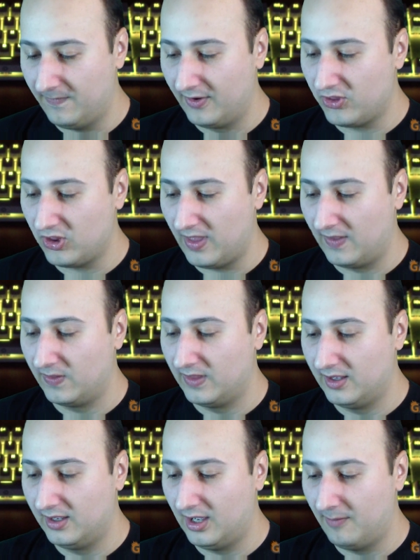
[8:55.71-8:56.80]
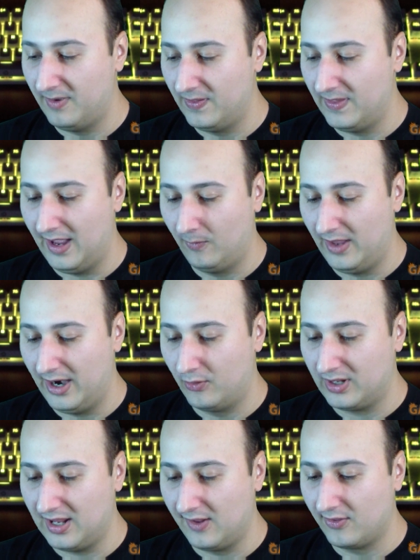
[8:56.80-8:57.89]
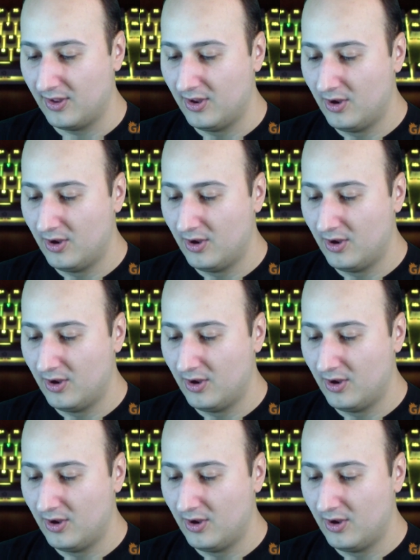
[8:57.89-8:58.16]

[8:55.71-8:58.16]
function and up and down arrow keys,